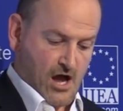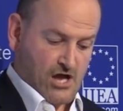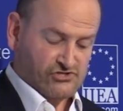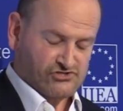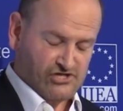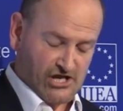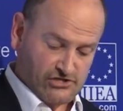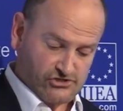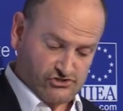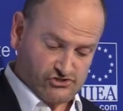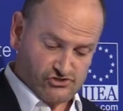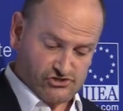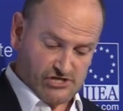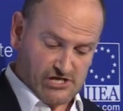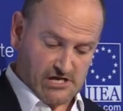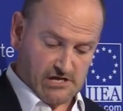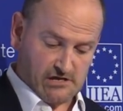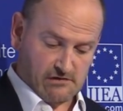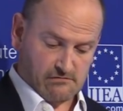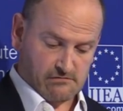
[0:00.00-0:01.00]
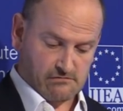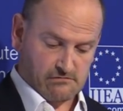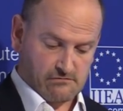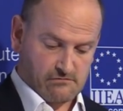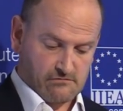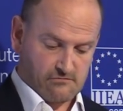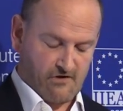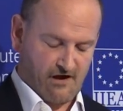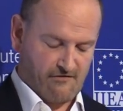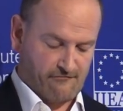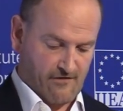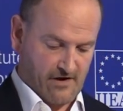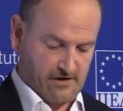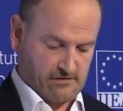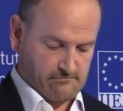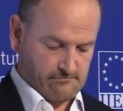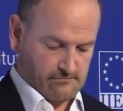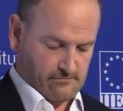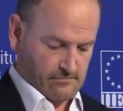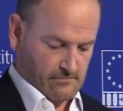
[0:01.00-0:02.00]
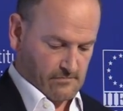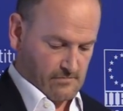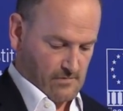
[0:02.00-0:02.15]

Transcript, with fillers: Since the referendum,